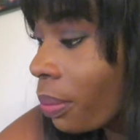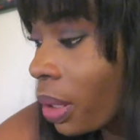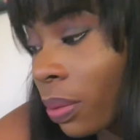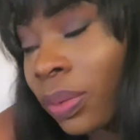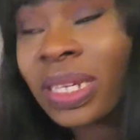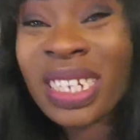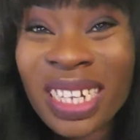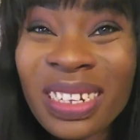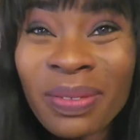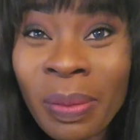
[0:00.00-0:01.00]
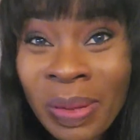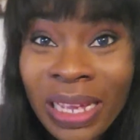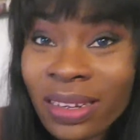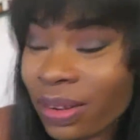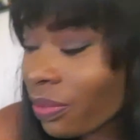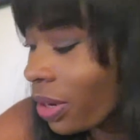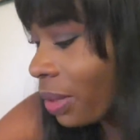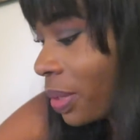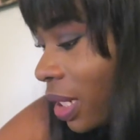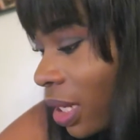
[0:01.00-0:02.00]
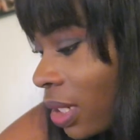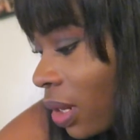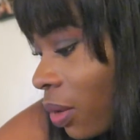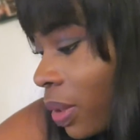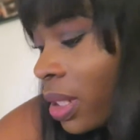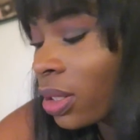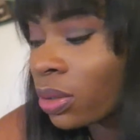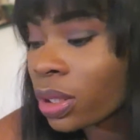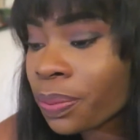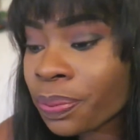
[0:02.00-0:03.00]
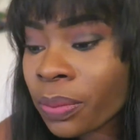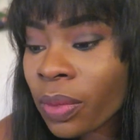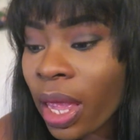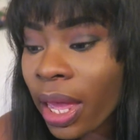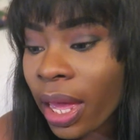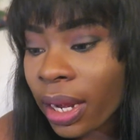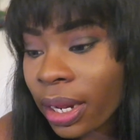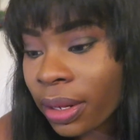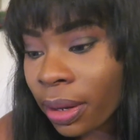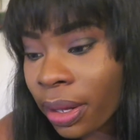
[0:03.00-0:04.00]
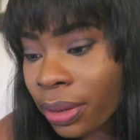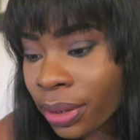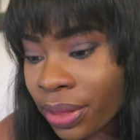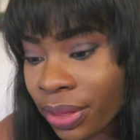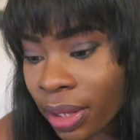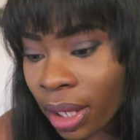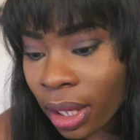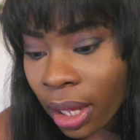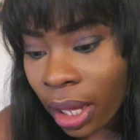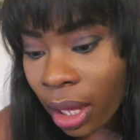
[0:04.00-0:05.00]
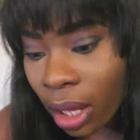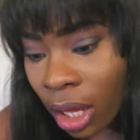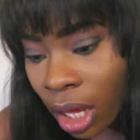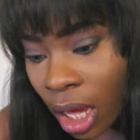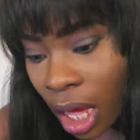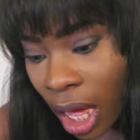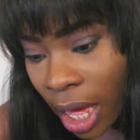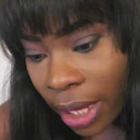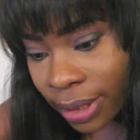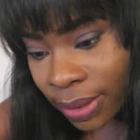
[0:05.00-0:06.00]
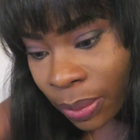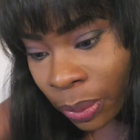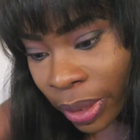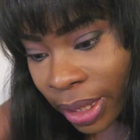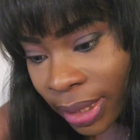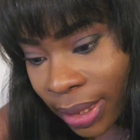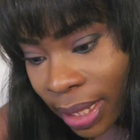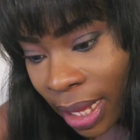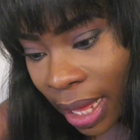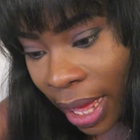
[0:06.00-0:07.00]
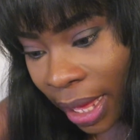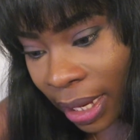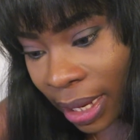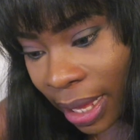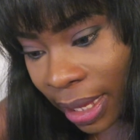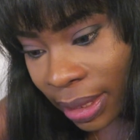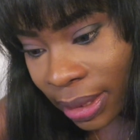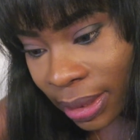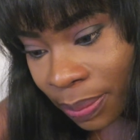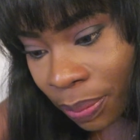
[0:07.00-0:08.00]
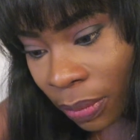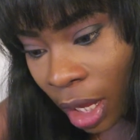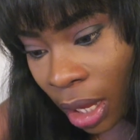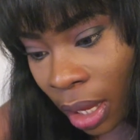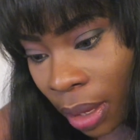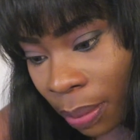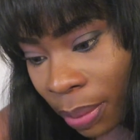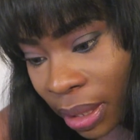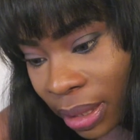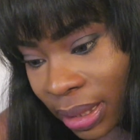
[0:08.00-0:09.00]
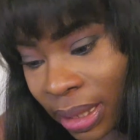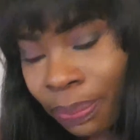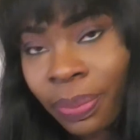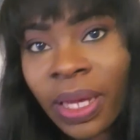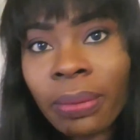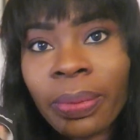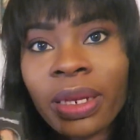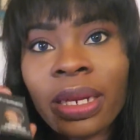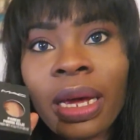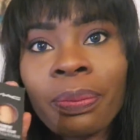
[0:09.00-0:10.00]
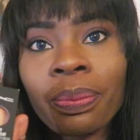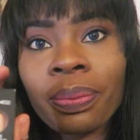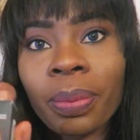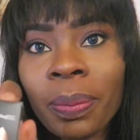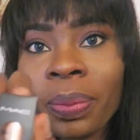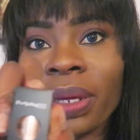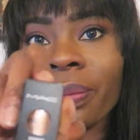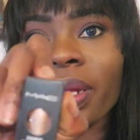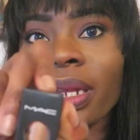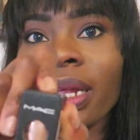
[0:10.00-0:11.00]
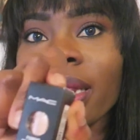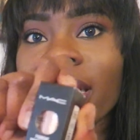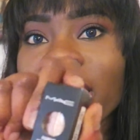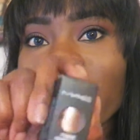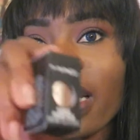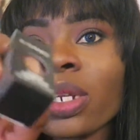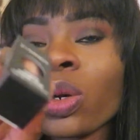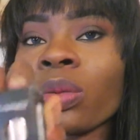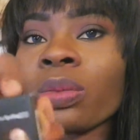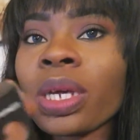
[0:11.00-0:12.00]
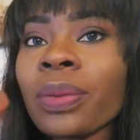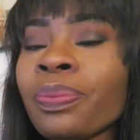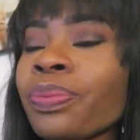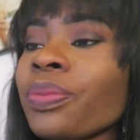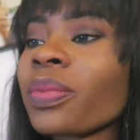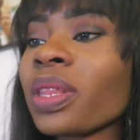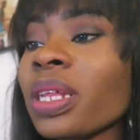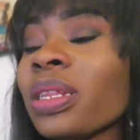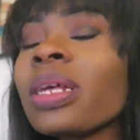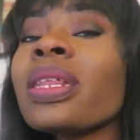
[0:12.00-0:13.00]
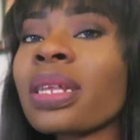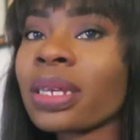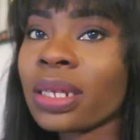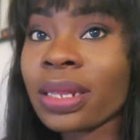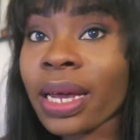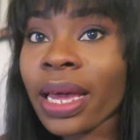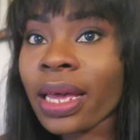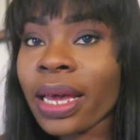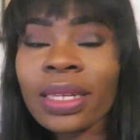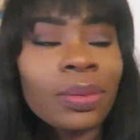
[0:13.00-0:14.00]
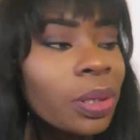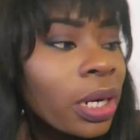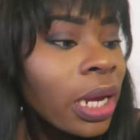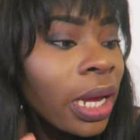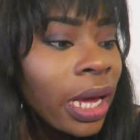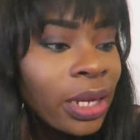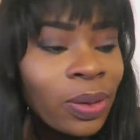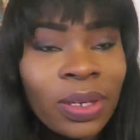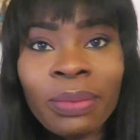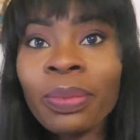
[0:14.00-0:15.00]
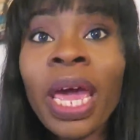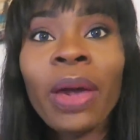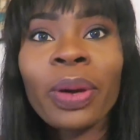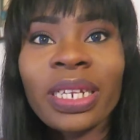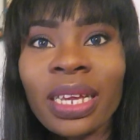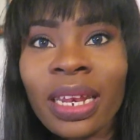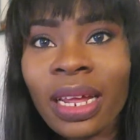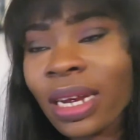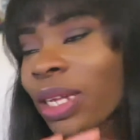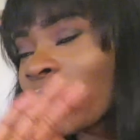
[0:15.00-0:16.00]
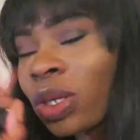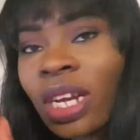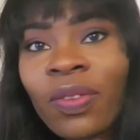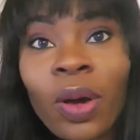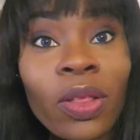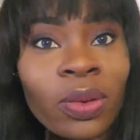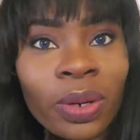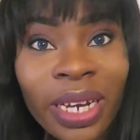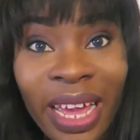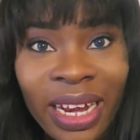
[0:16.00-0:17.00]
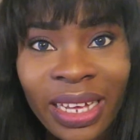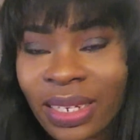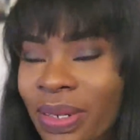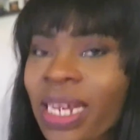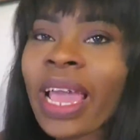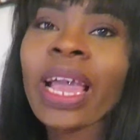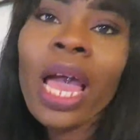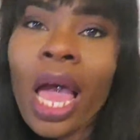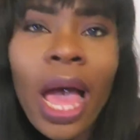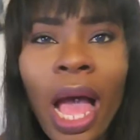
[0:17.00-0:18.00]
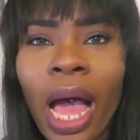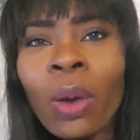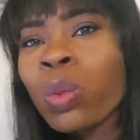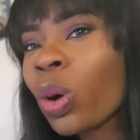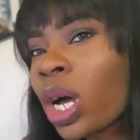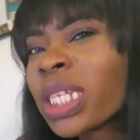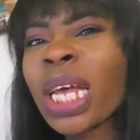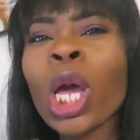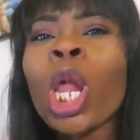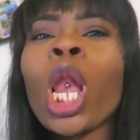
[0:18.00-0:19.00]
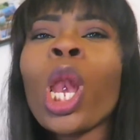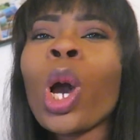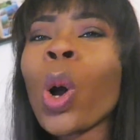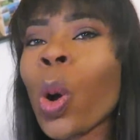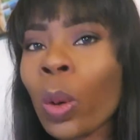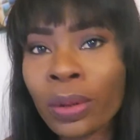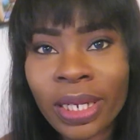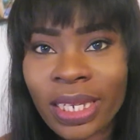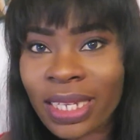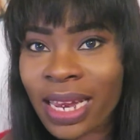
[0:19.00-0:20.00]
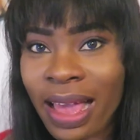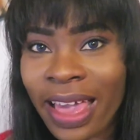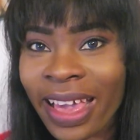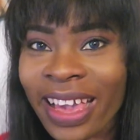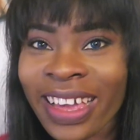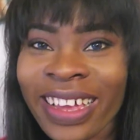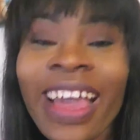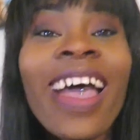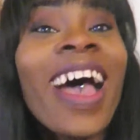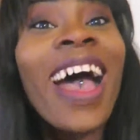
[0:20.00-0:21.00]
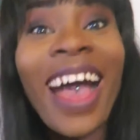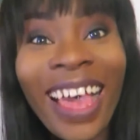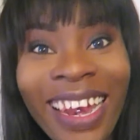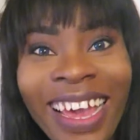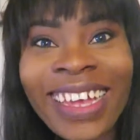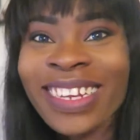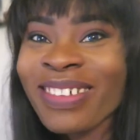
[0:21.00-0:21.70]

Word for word: but with six of them getting a free lipstick is always good and then the other thing i got was a highlight but it's a pigment a pigment and this guy told me the, the, the, guy i swear i told him i went in and i totally forgot the word highlight i was like i want a glow on this like highlight